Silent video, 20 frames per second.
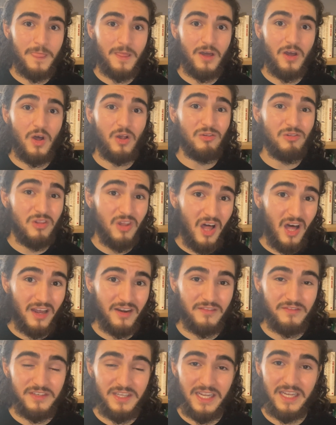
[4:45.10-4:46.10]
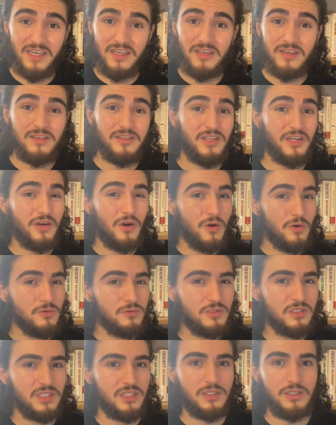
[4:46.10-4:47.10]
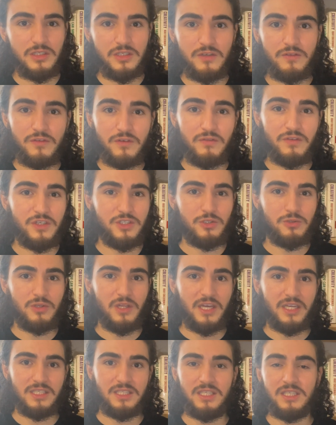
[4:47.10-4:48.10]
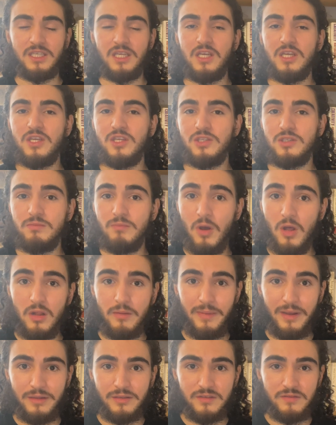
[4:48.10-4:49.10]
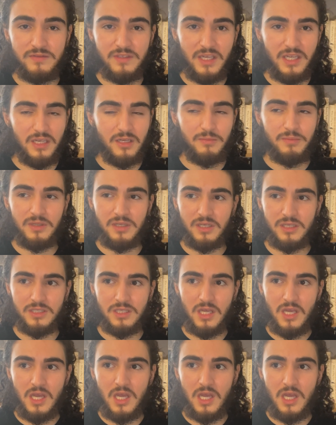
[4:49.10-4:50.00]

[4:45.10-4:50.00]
a lot of data. They're only good for visualizing small amounts of data because